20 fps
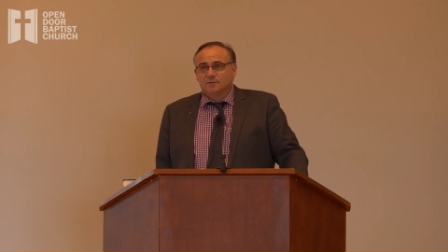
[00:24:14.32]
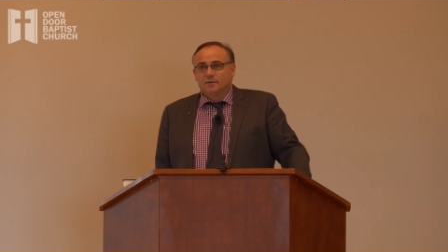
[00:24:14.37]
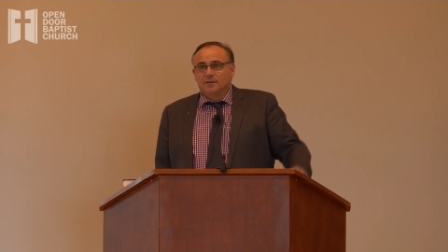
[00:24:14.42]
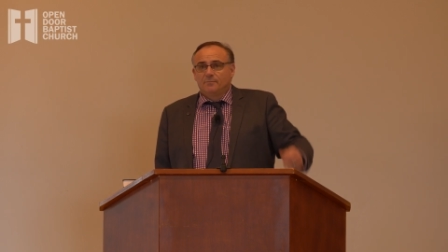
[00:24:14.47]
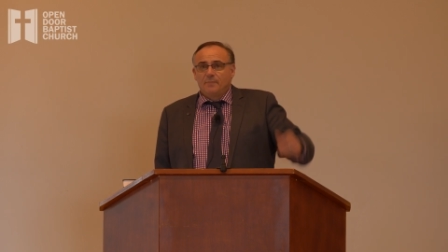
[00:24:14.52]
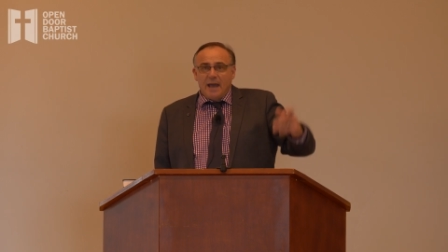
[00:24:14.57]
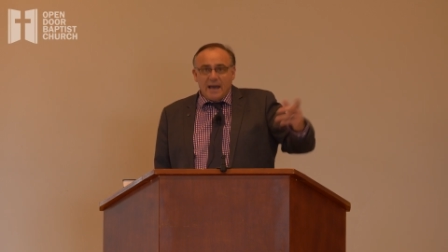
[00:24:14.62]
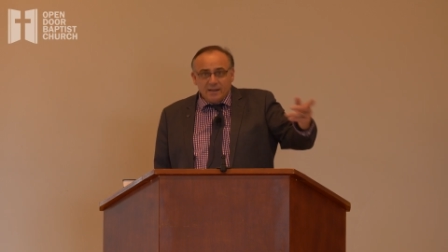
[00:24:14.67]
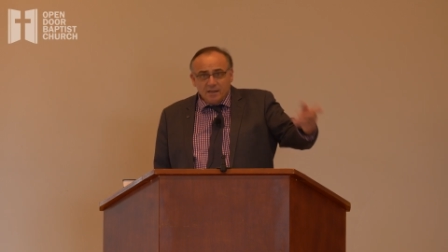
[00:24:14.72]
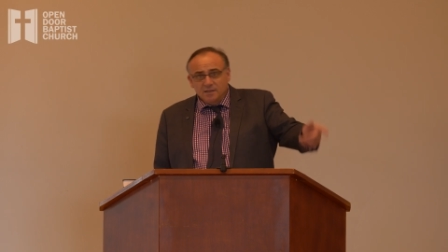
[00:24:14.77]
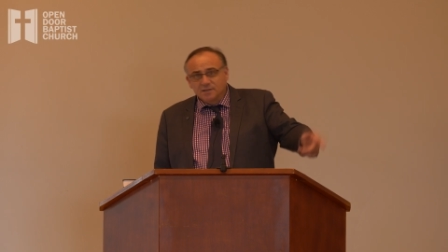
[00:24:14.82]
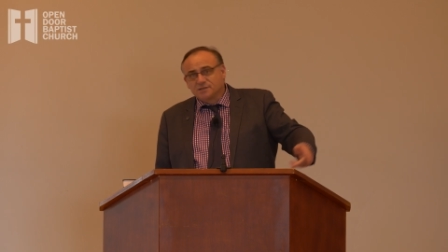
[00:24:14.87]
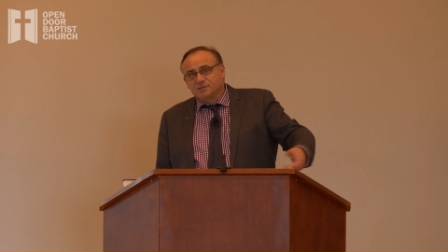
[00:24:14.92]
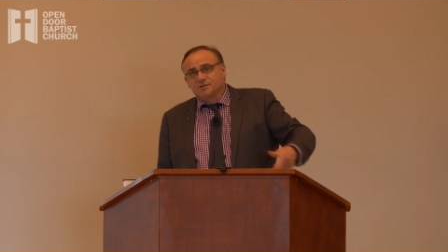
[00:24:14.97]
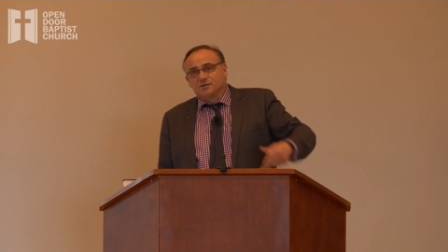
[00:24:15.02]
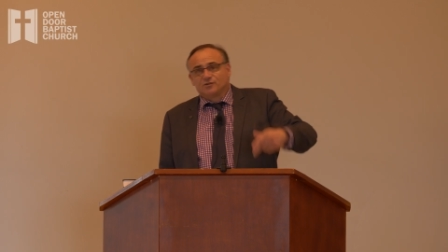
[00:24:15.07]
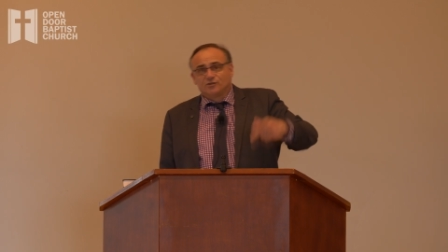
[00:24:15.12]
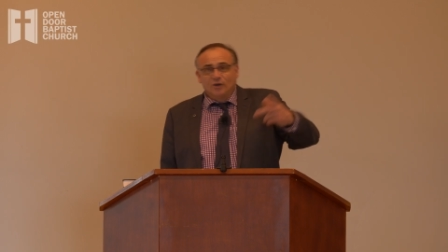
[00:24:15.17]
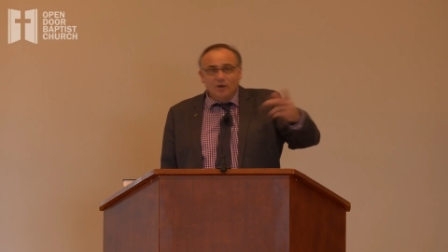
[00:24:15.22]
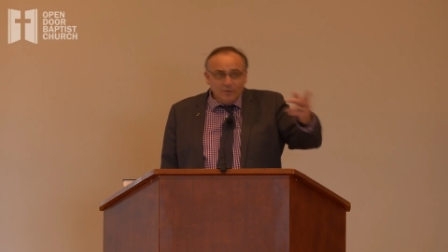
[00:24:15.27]
The palace,
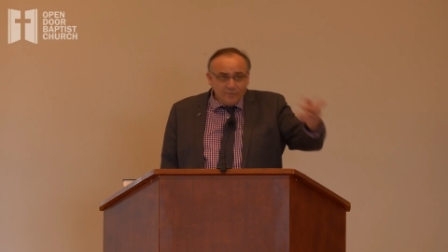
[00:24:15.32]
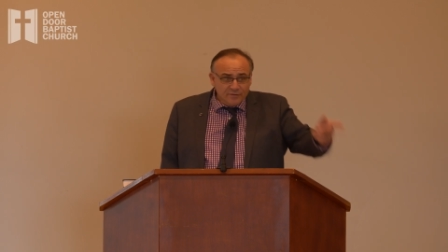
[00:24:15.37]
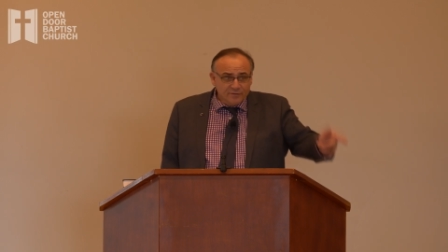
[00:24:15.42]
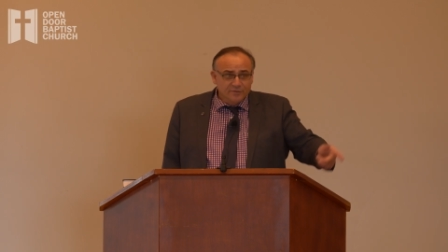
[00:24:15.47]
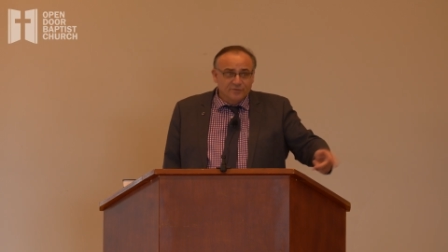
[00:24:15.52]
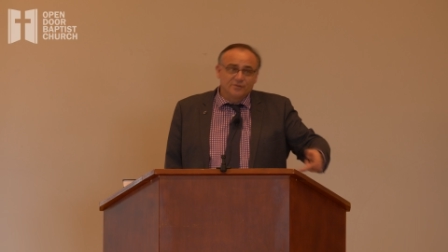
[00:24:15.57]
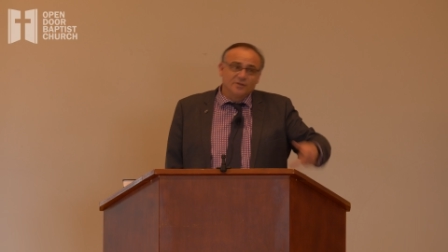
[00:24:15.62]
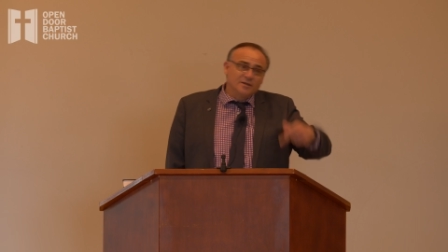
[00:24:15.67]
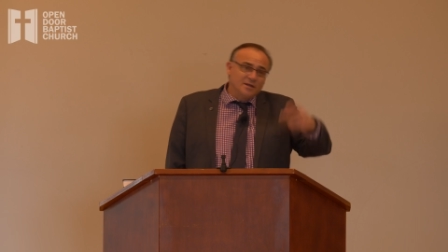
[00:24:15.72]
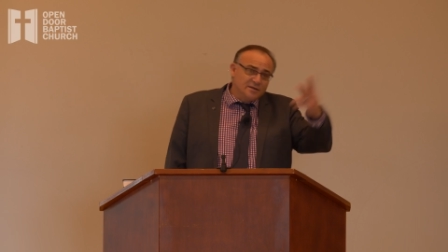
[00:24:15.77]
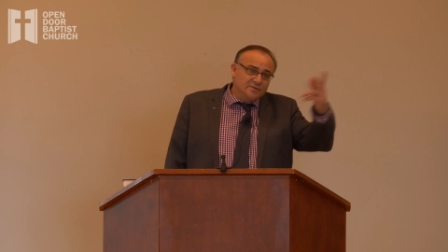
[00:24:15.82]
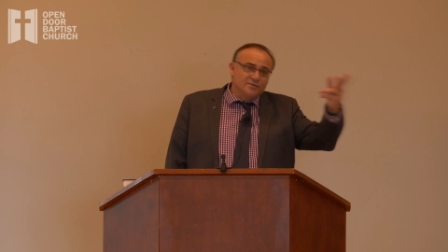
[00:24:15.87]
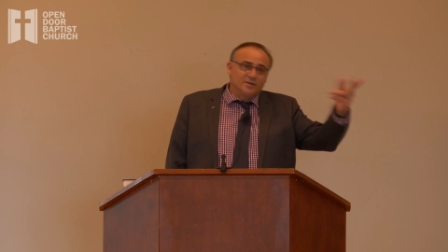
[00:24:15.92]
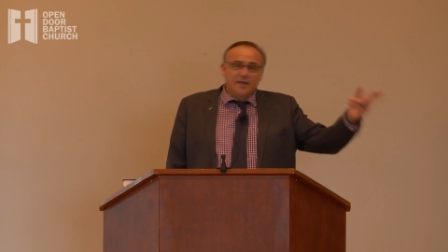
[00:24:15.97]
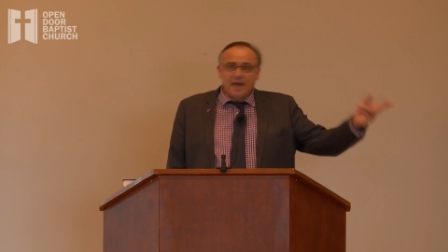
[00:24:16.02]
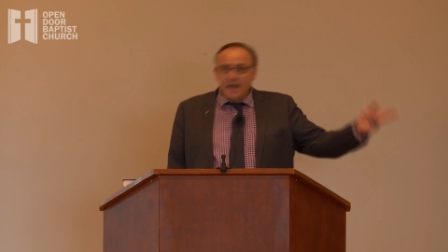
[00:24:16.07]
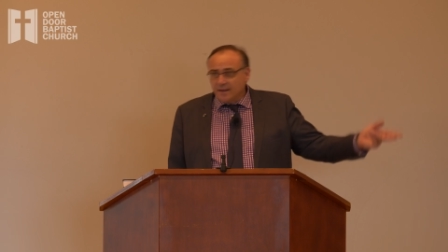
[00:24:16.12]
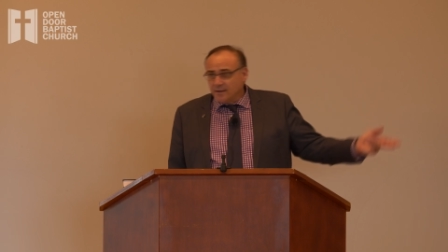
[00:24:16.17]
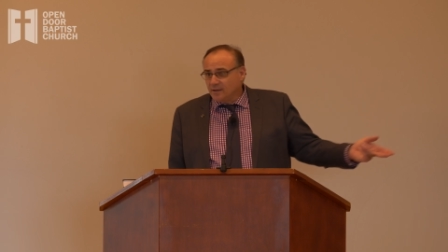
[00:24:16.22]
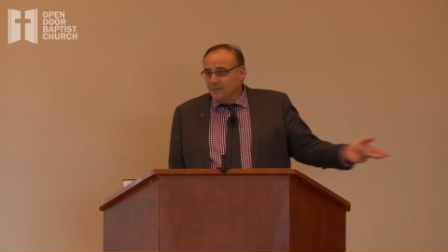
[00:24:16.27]
the servants, the this, the
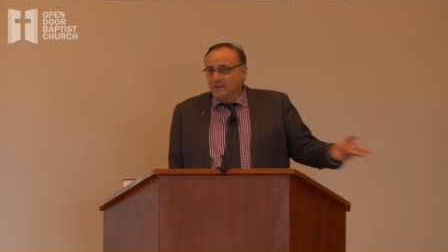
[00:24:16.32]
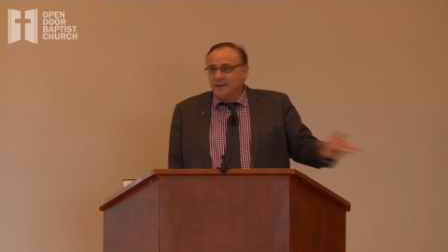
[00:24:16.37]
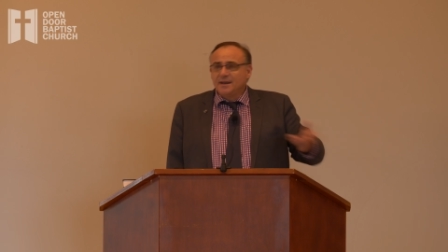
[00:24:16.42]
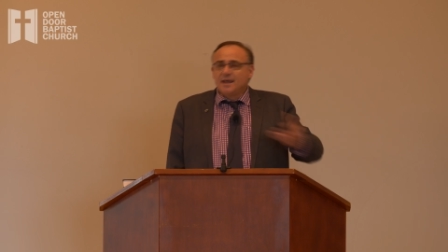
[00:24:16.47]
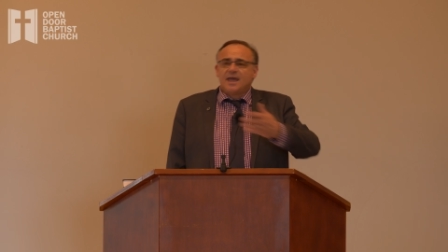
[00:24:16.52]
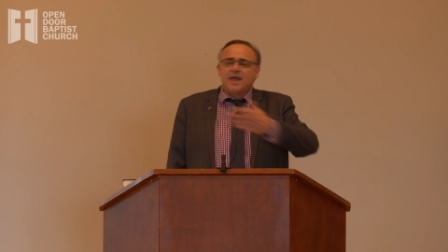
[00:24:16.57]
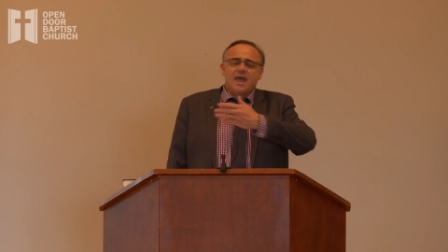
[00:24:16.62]
that. I mean,